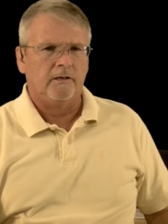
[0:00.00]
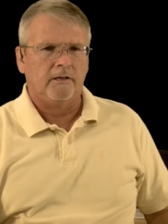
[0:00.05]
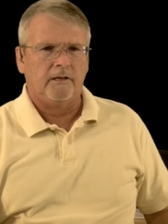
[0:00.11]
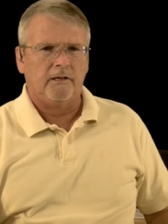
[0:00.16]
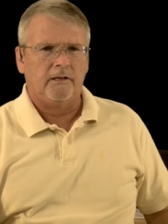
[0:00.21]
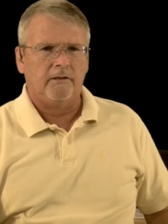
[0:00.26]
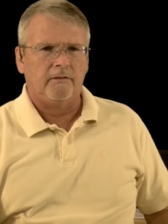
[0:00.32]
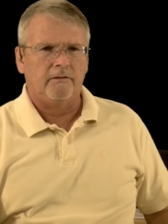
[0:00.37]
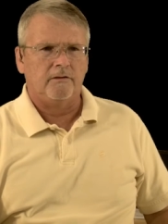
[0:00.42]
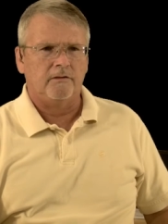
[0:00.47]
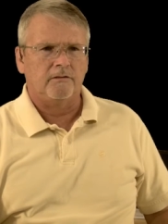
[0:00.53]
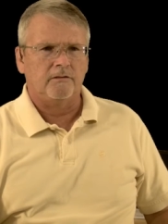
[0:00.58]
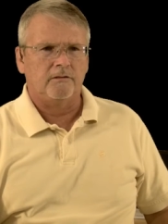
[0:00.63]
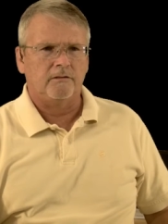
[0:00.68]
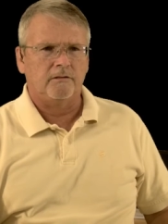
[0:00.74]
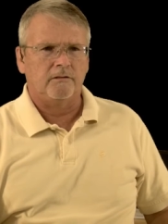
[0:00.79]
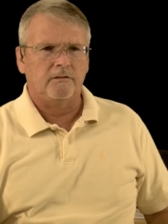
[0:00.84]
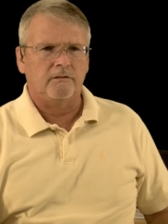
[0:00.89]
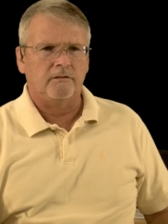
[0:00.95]
and this
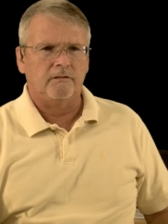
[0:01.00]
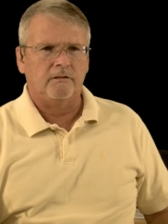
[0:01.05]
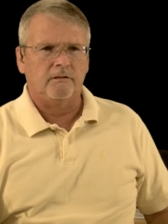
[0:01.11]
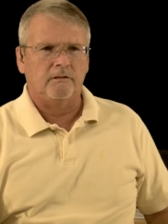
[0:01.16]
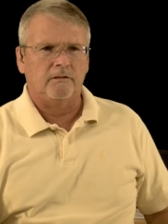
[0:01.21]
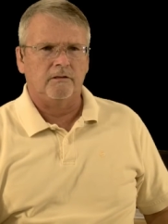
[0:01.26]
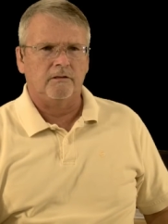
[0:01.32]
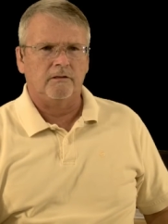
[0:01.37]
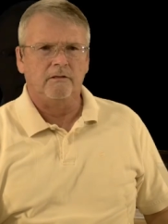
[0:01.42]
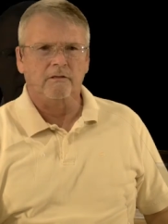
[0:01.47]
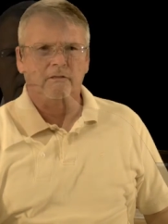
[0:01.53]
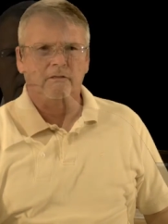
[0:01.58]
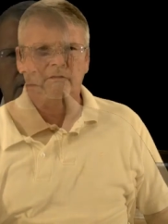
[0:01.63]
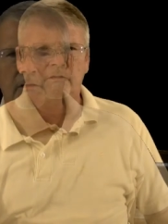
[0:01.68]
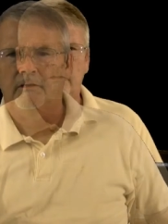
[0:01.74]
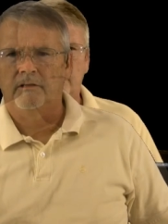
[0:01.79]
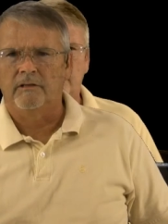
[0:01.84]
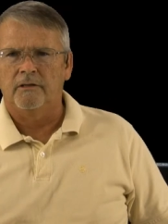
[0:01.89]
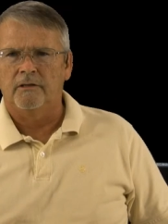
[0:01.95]
is the
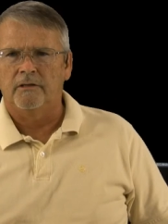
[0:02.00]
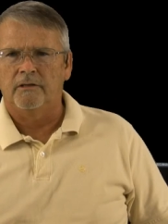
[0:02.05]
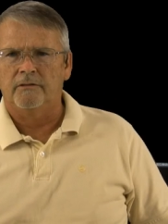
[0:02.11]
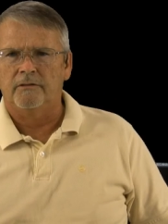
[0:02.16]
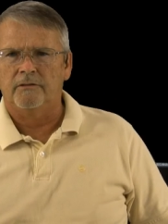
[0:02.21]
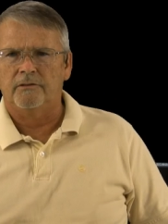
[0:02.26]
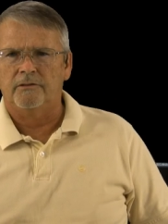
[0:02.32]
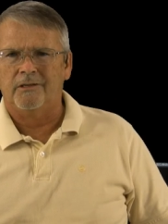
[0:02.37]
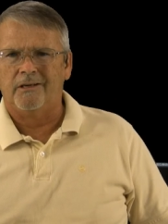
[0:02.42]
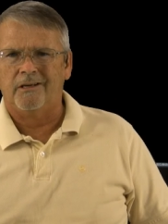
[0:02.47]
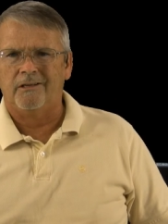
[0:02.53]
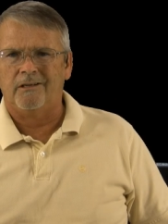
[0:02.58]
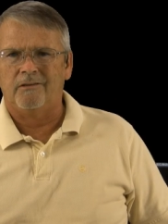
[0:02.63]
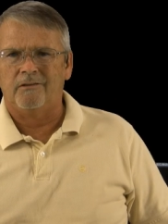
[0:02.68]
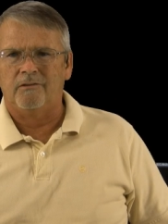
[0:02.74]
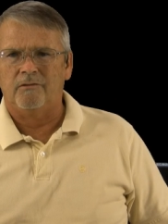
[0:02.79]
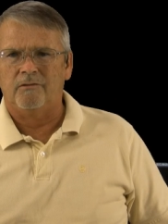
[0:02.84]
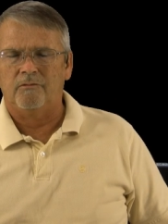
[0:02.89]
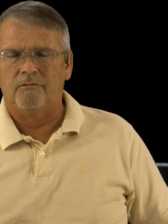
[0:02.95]
shot
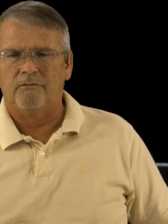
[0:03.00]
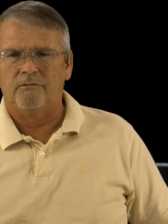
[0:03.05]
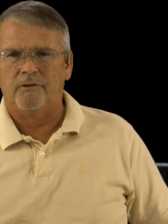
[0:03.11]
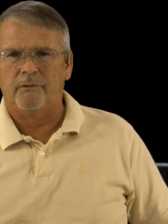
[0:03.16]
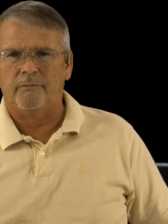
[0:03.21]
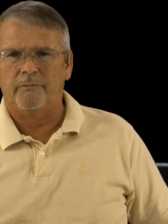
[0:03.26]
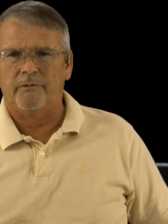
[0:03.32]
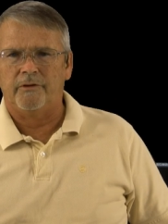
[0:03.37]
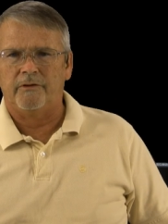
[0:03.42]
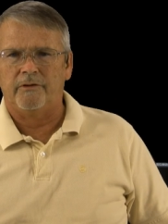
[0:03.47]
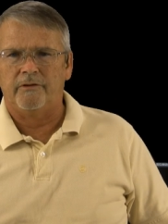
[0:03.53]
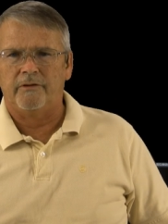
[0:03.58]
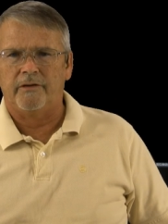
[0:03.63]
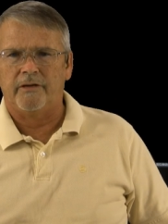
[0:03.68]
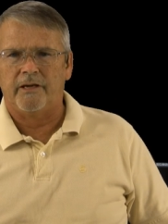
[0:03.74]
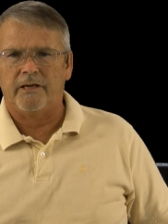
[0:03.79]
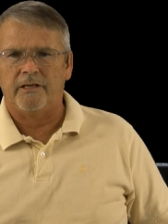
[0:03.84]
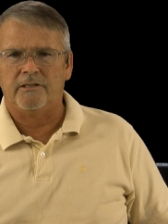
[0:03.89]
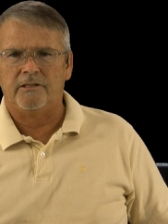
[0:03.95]
from the
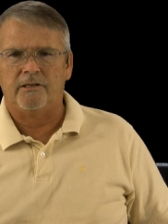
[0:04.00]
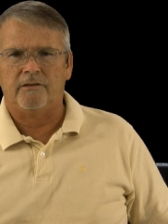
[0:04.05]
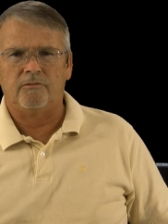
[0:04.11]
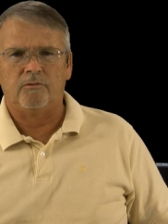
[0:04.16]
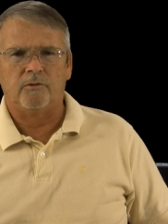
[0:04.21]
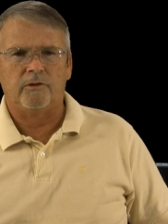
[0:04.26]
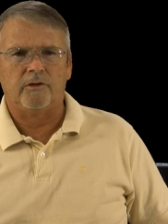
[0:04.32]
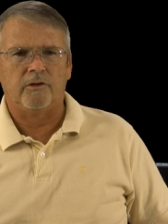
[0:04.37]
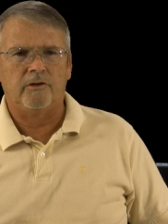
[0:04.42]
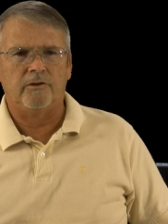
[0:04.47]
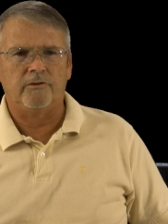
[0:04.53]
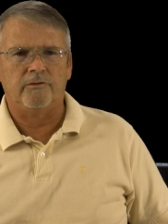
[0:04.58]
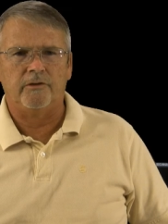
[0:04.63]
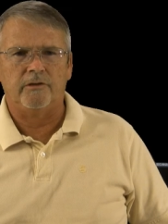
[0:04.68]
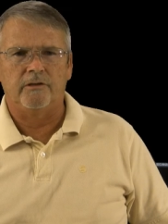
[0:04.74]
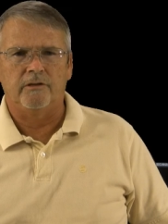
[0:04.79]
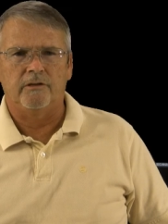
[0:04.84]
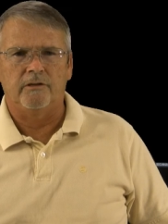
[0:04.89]
HF100.